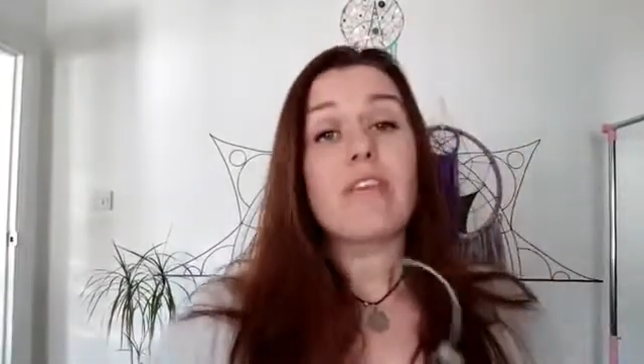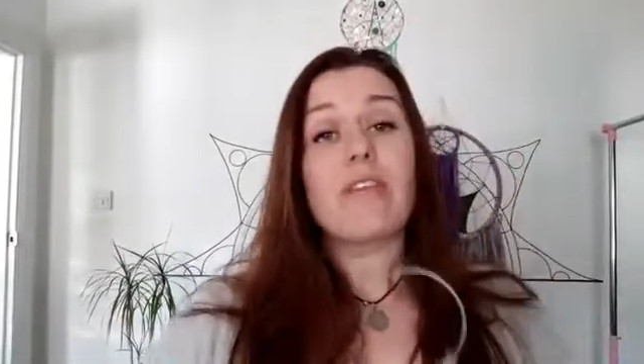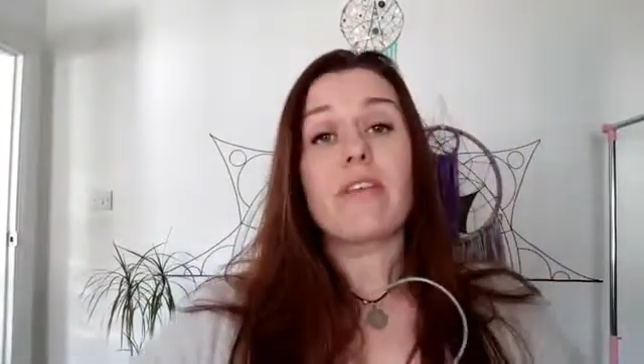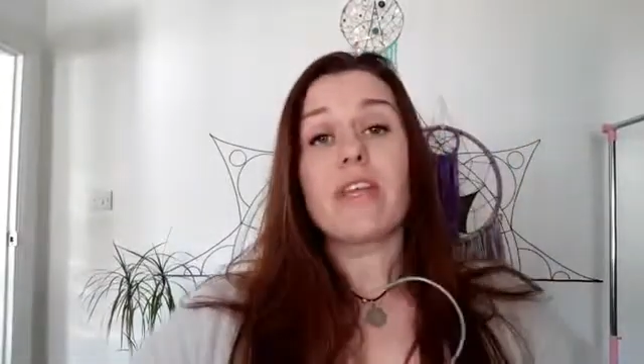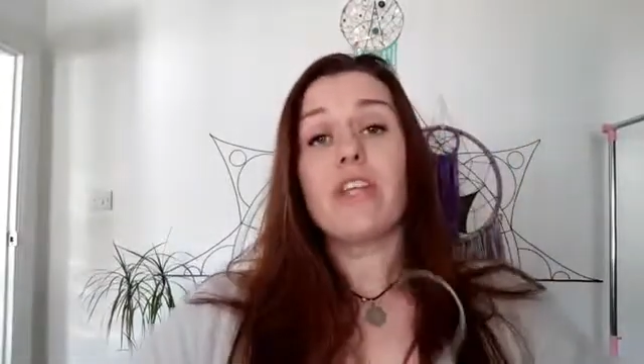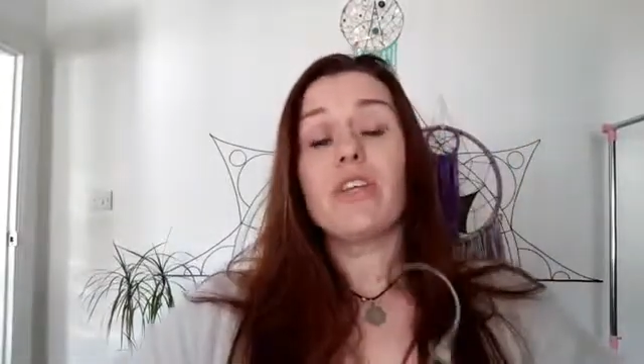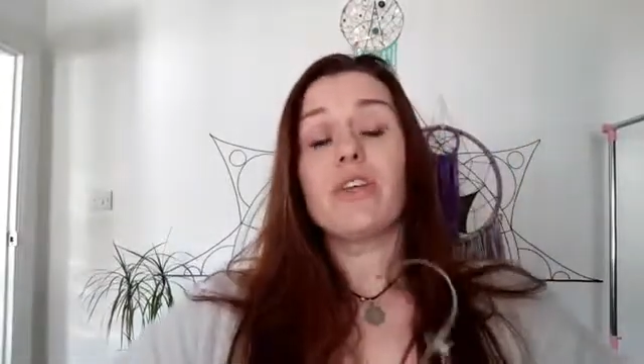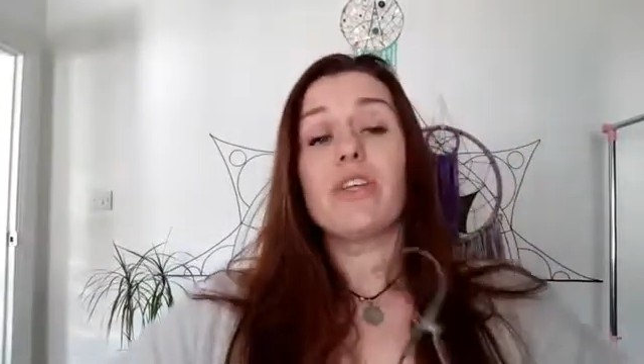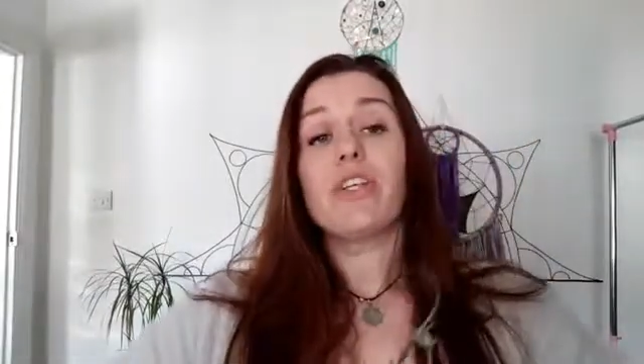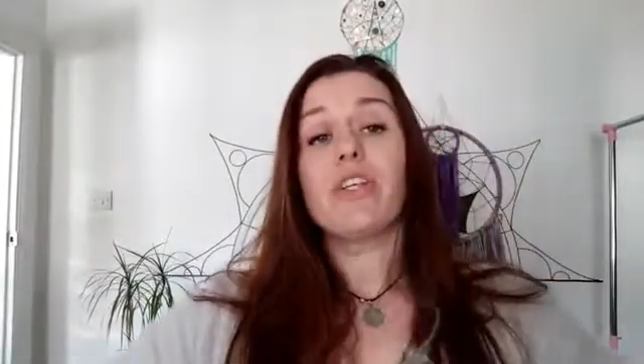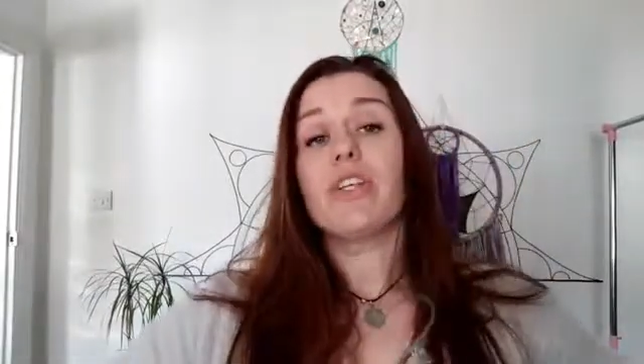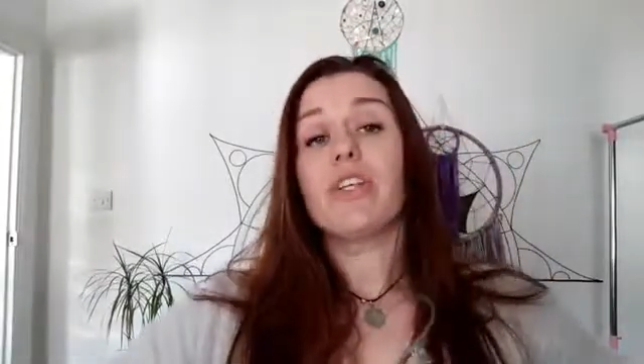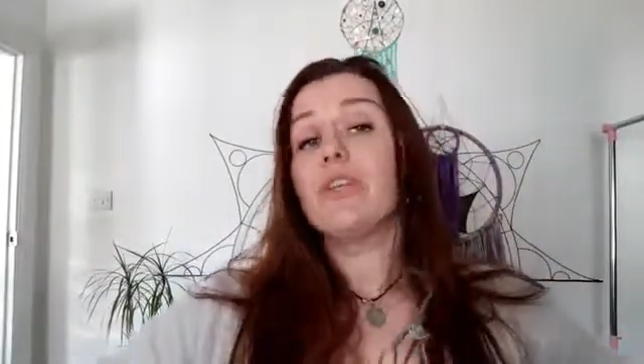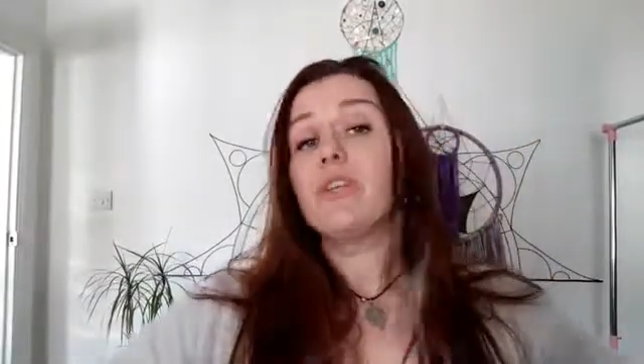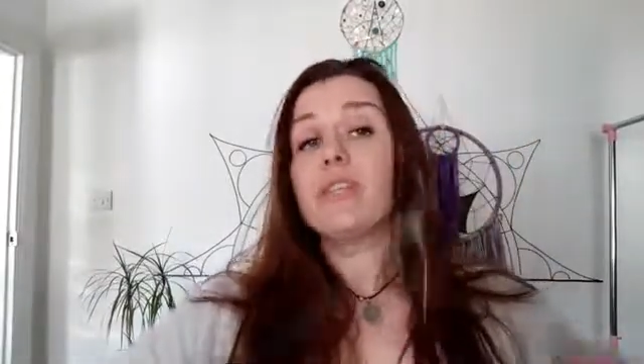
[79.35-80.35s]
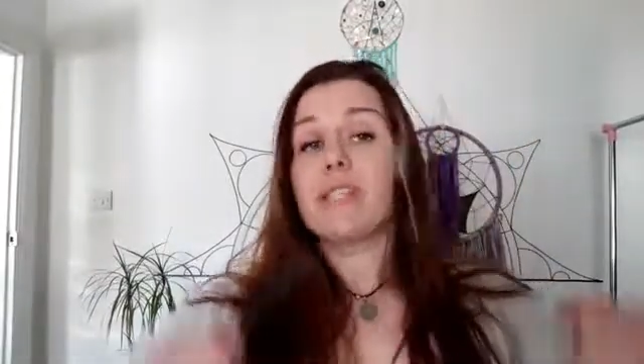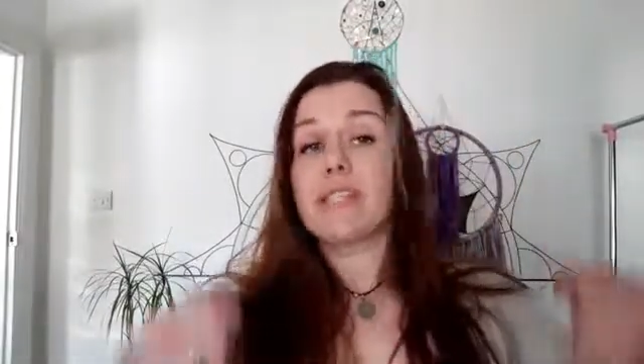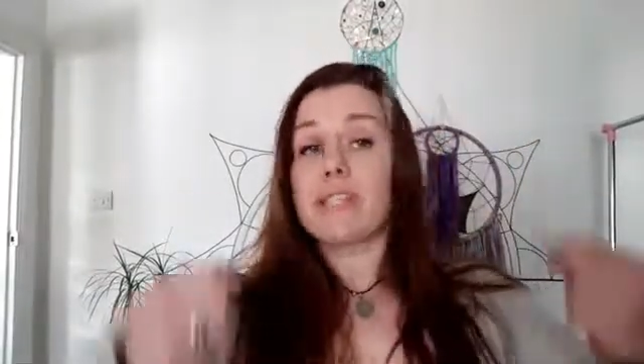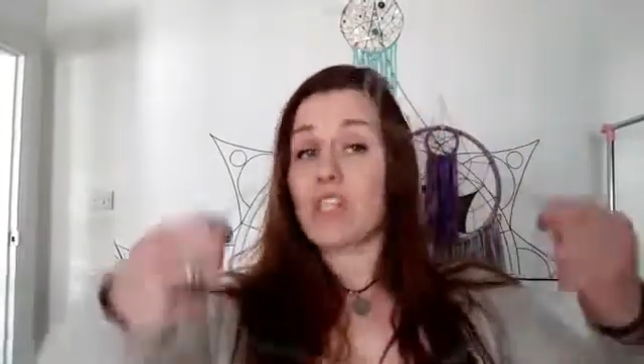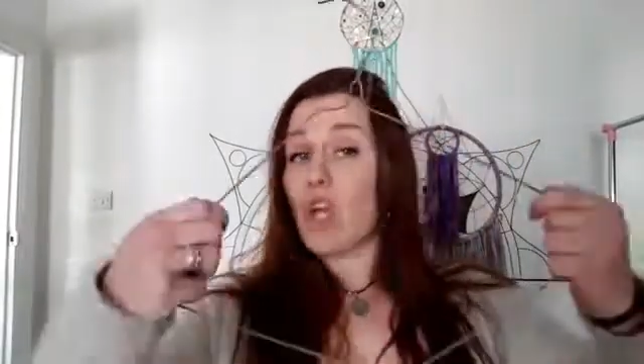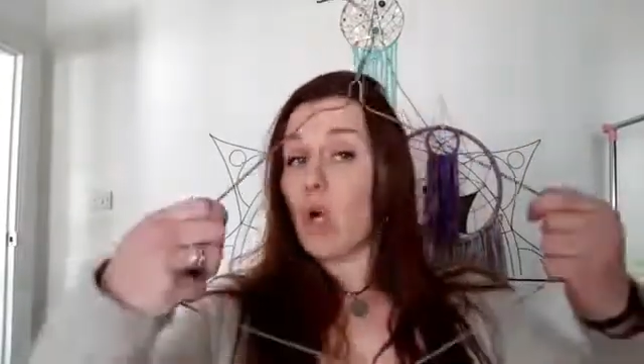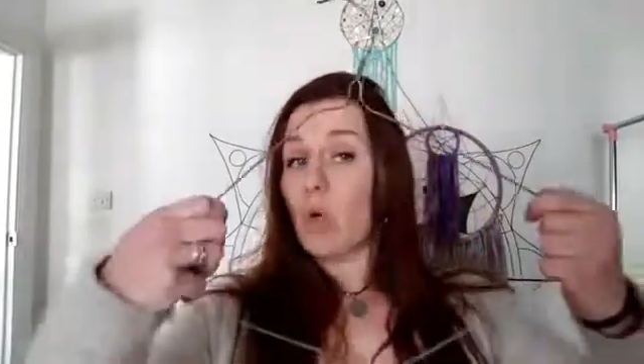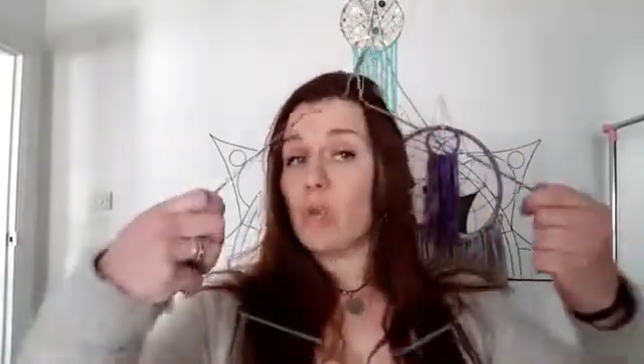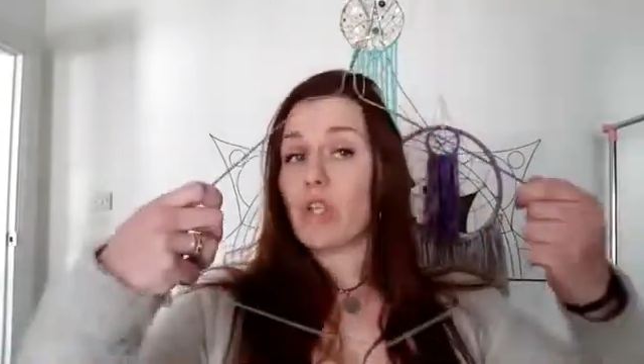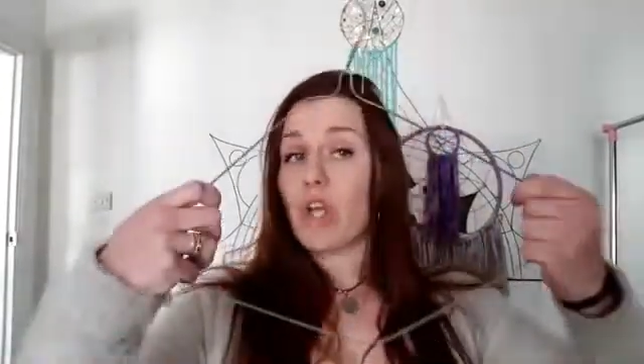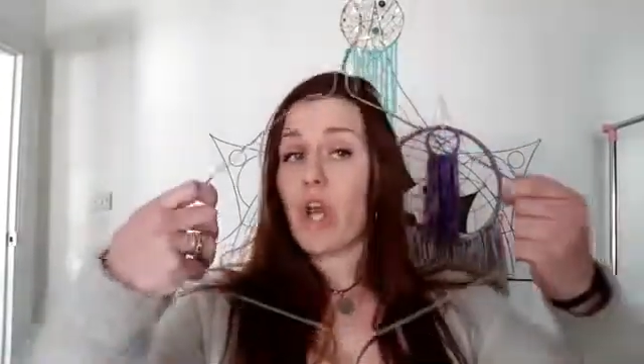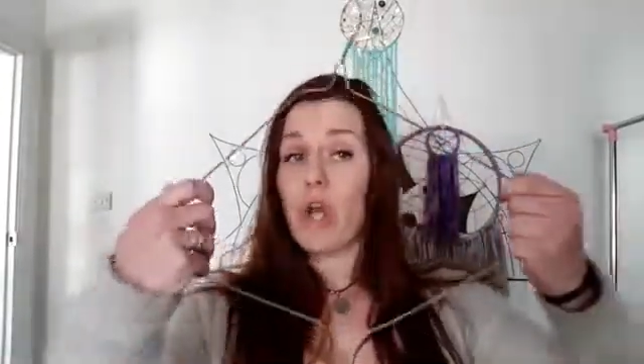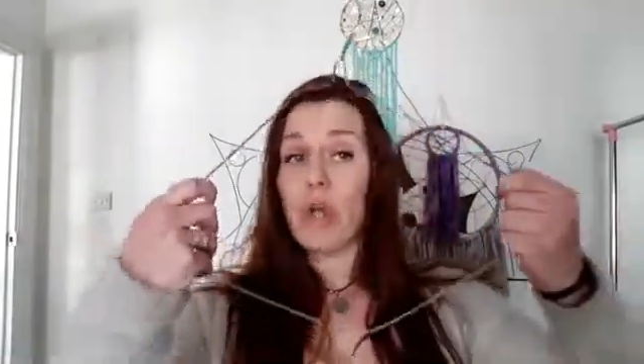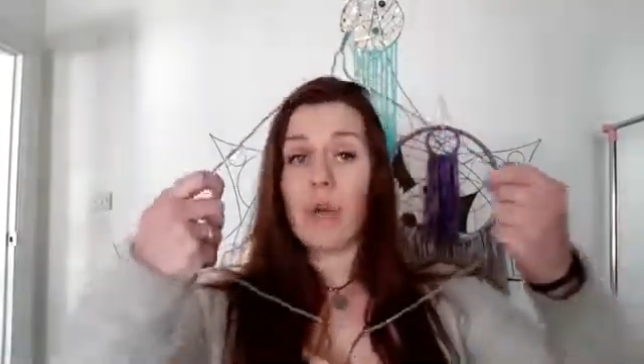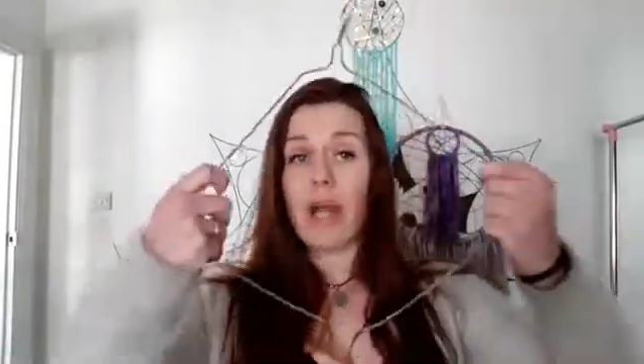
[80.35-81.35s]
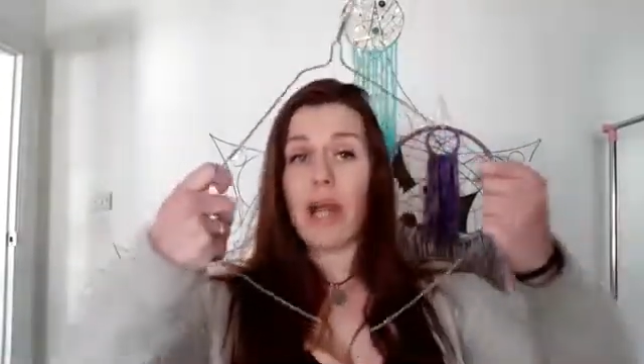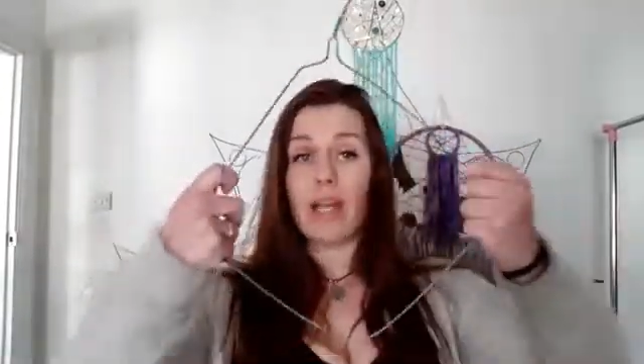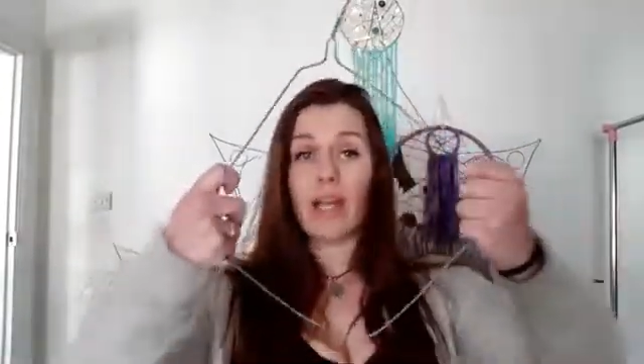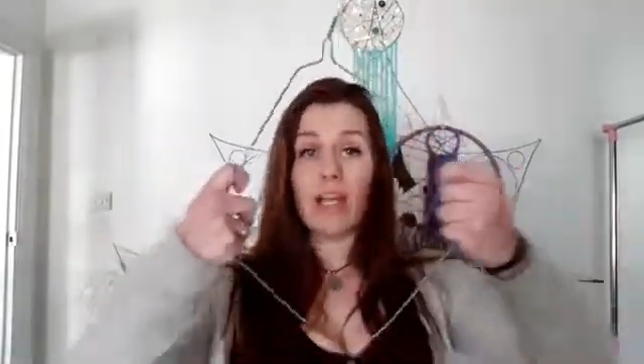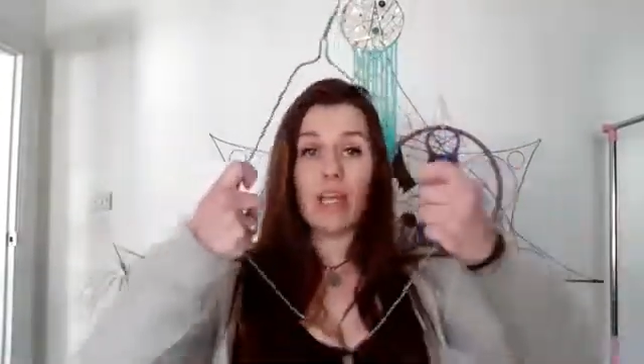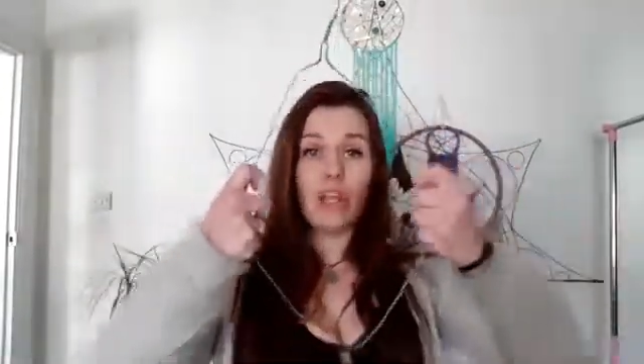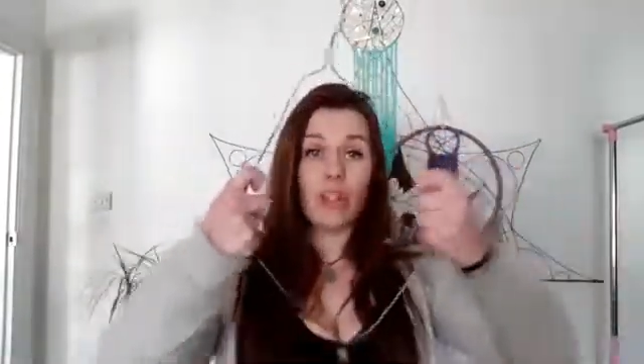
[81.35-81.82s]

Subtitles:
thing you can use is an old coat hanger.